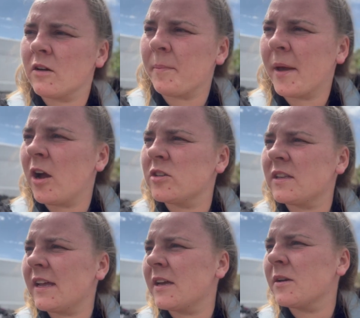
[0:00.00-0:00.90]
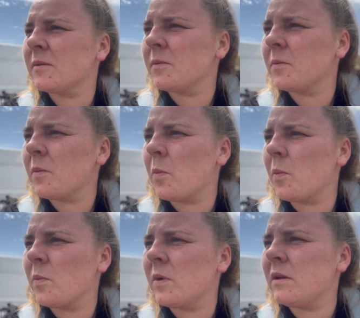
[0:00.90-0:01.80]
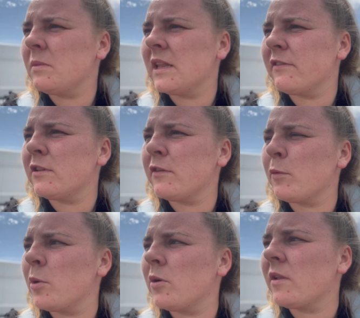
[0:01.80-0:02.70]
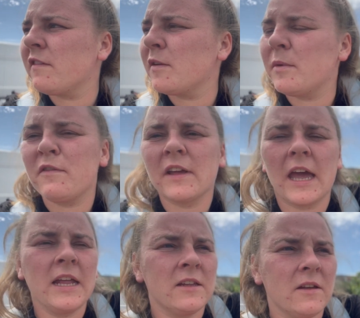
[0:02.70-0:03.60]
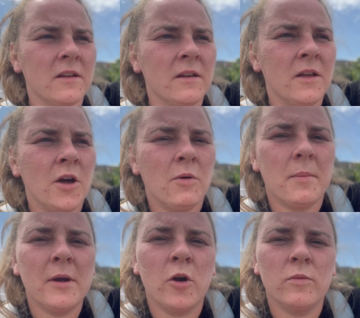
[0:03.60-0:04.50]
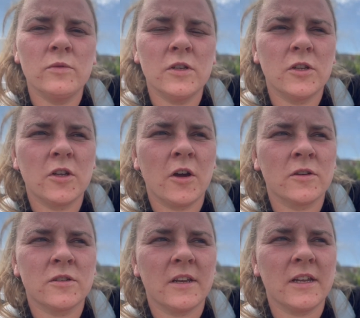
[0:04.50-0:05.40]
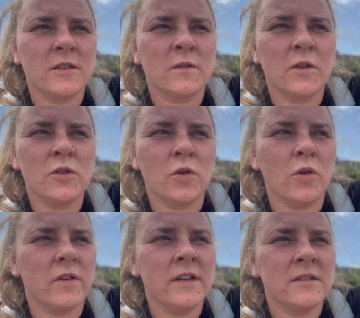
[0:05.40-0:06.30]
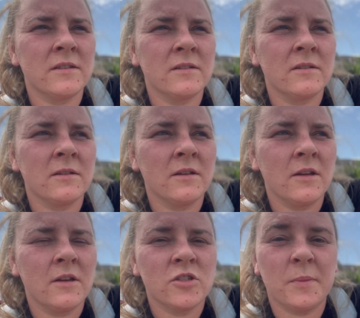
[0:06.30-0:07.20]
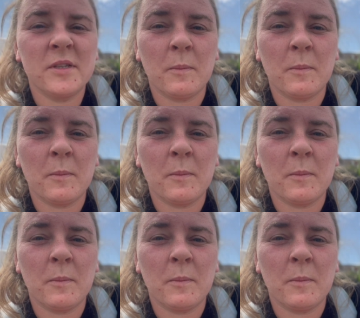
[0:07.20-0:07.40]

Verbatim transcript: because like we, we live in Liverpool, I think we forget that when we come to the docks that it is full of tourists. Yeah. So it's a